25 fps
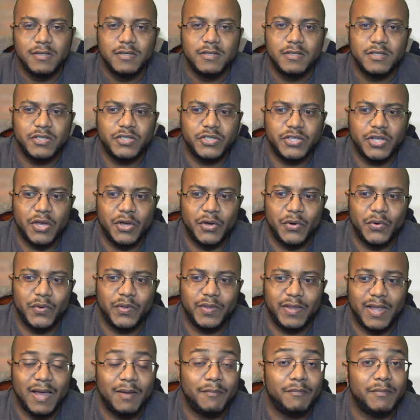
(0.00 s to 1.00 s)
So
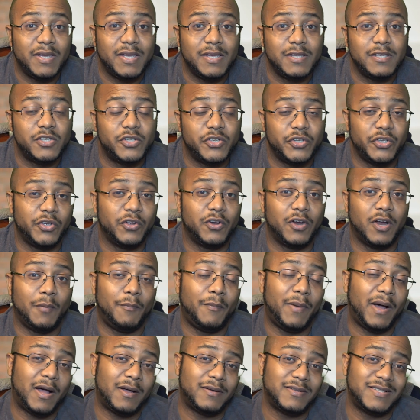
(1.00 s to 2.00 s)
that means you're
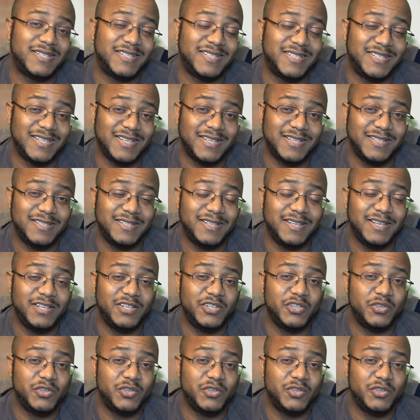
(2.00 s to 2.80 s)
about 60